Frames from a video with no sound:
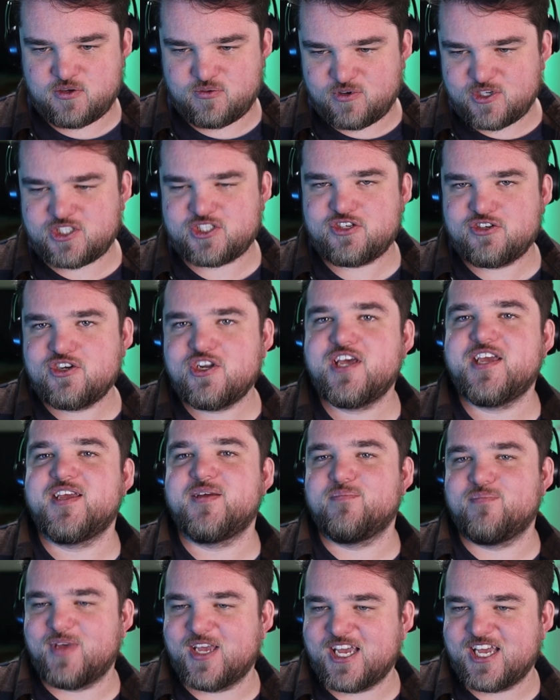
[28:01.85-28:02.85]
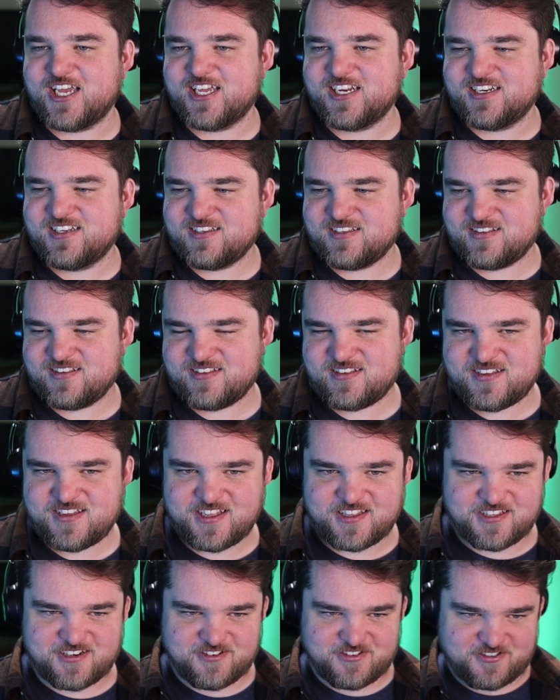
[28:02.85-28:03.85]
what's your name, man?
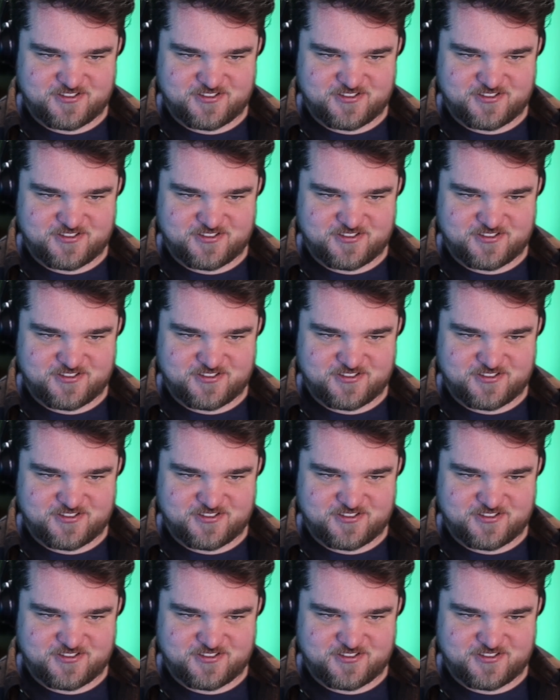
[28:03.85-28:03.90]
And then